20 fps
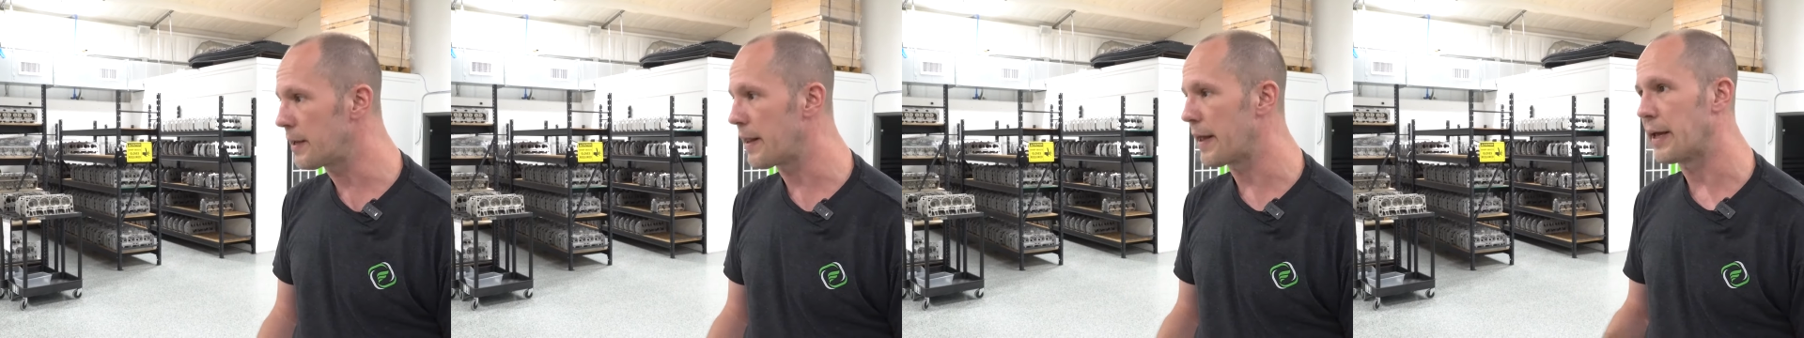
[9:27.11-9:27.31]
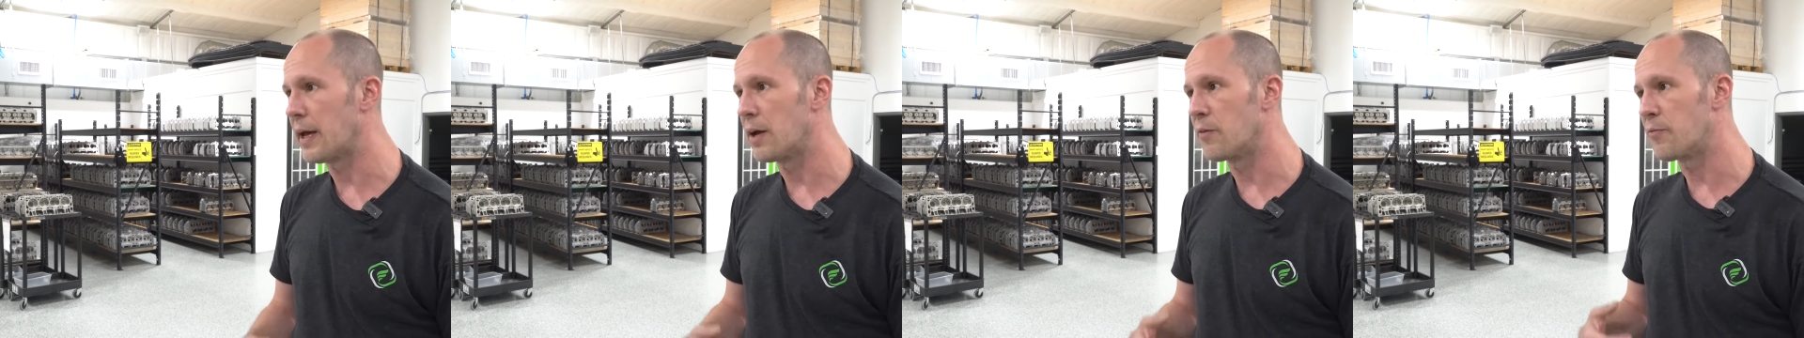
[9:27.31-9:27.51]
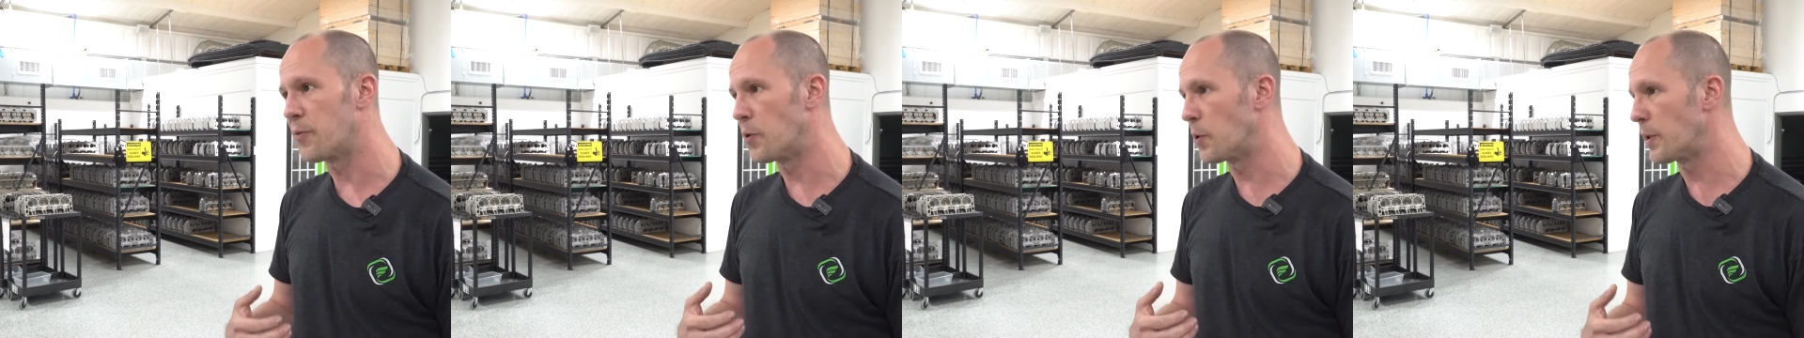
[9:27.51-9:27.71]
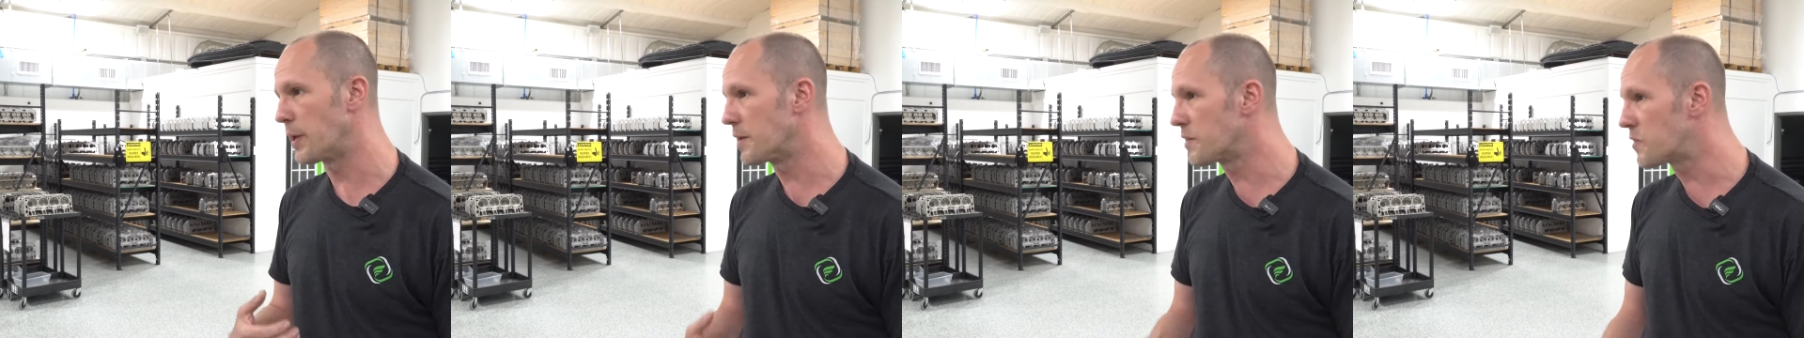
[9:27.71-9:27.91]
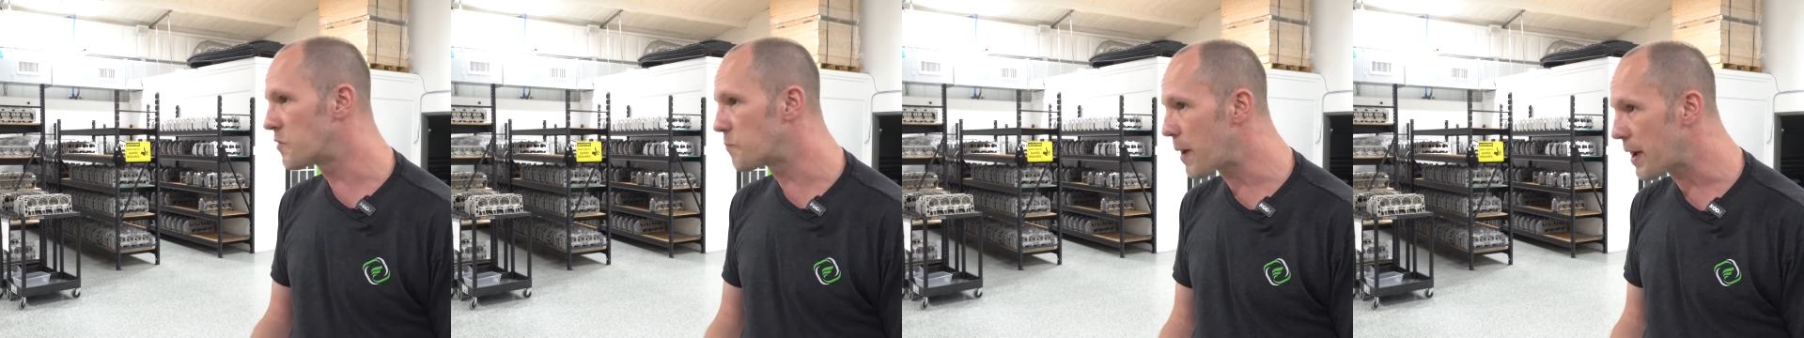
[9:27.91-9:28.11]
They get fully
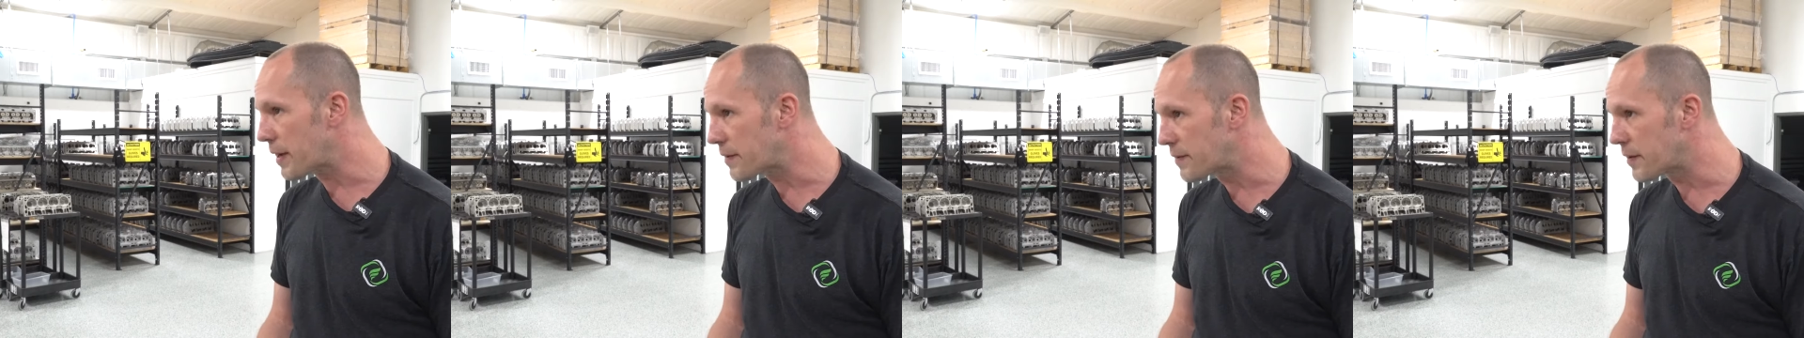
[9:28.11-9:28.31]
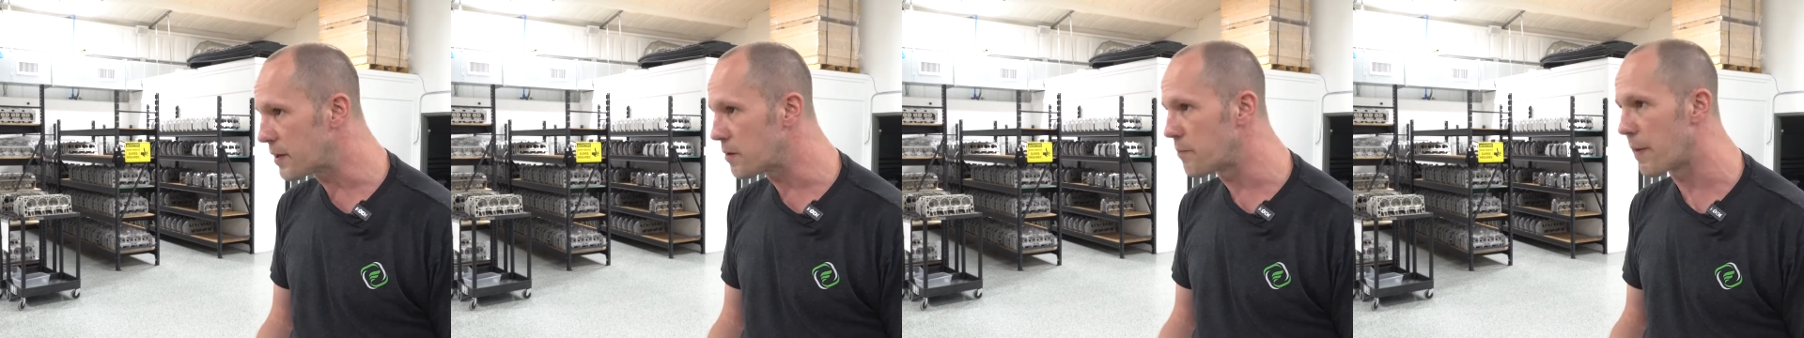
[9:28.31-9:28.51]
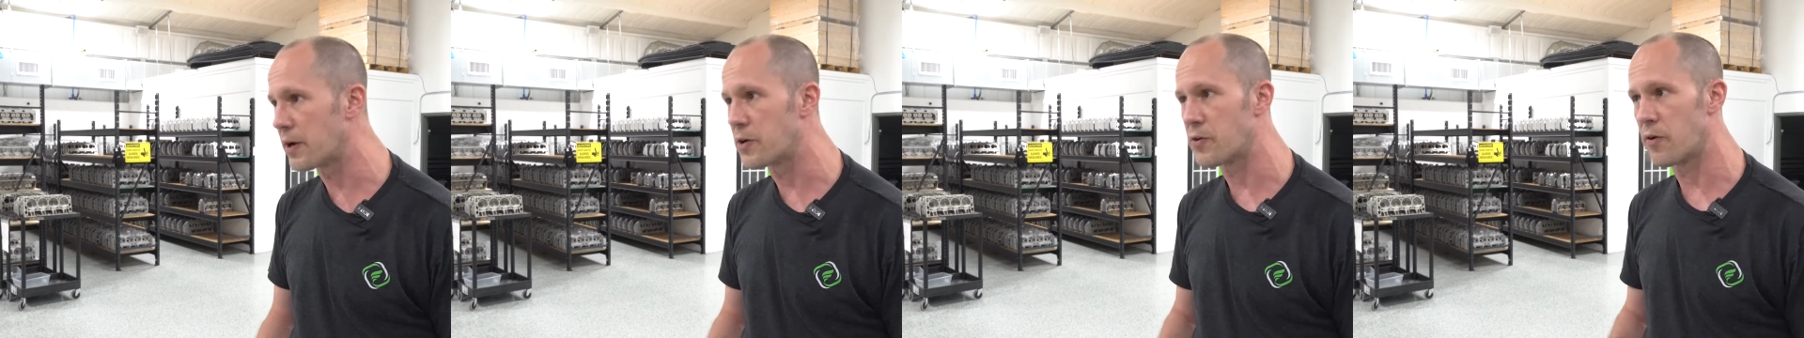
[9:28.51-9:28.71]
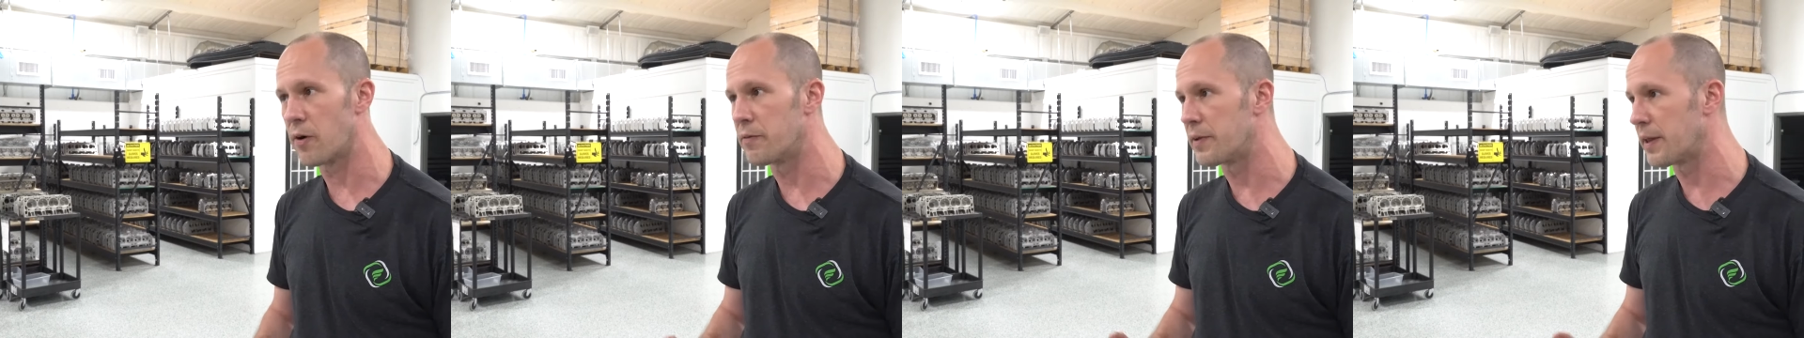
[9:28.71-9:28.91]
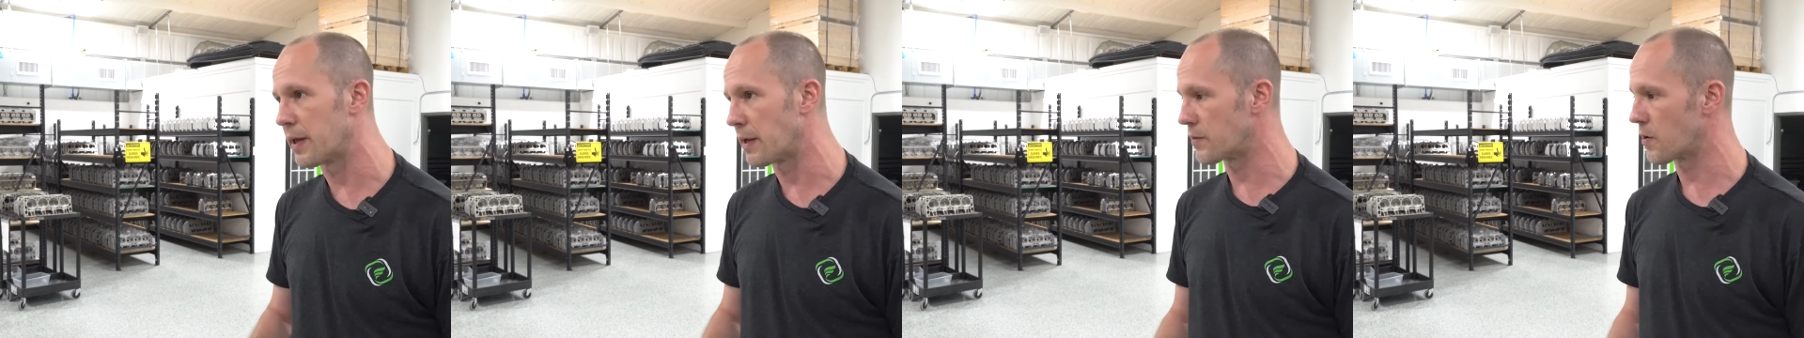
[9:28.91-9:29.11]
inspected, make sure
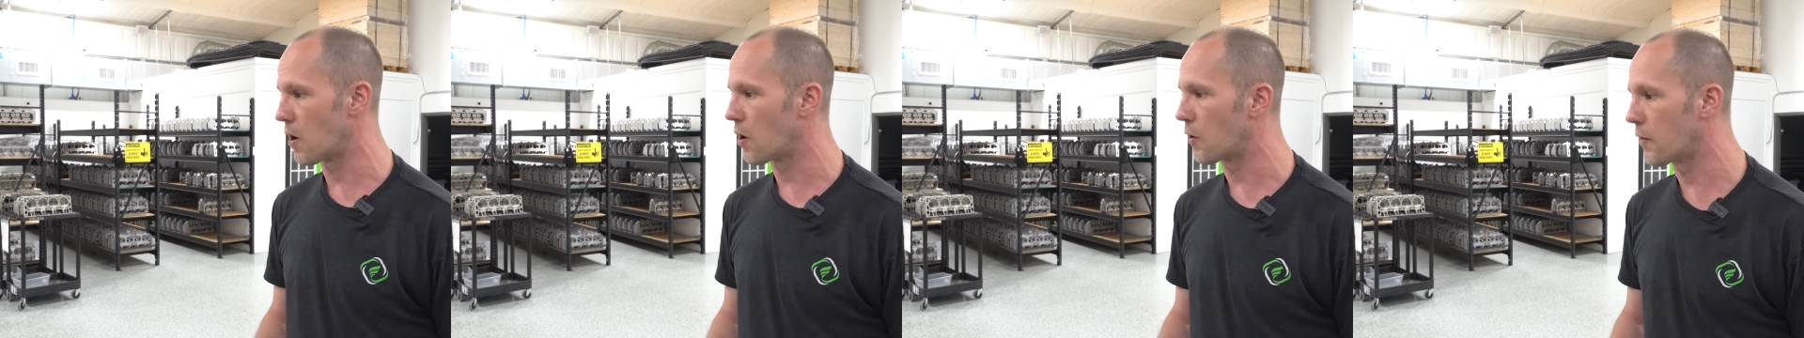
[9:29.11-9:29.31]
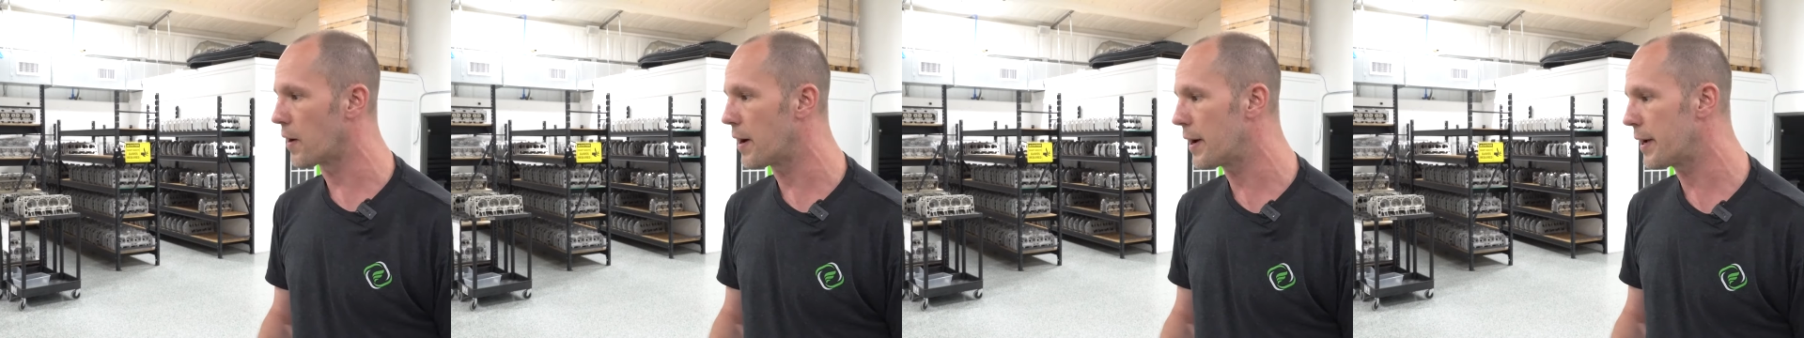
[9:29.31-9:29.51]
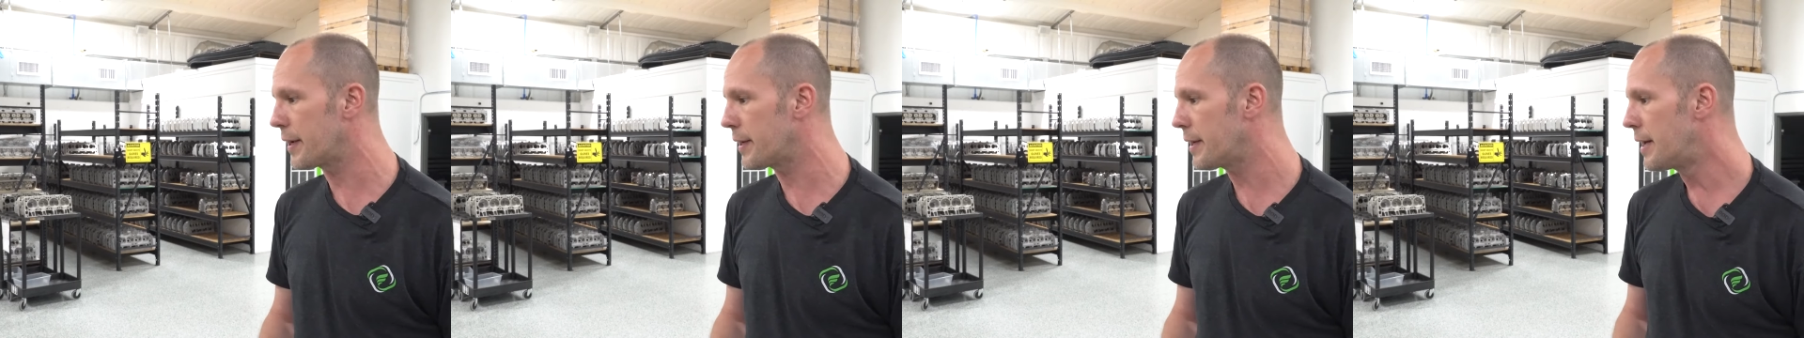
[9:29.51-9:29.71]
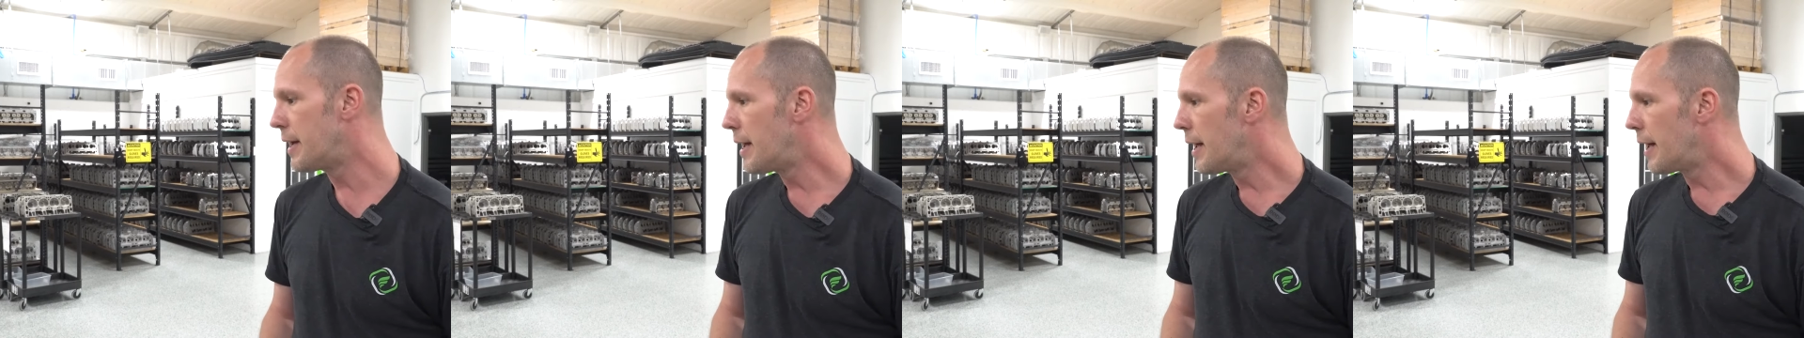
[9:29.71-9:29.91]
everything's all right,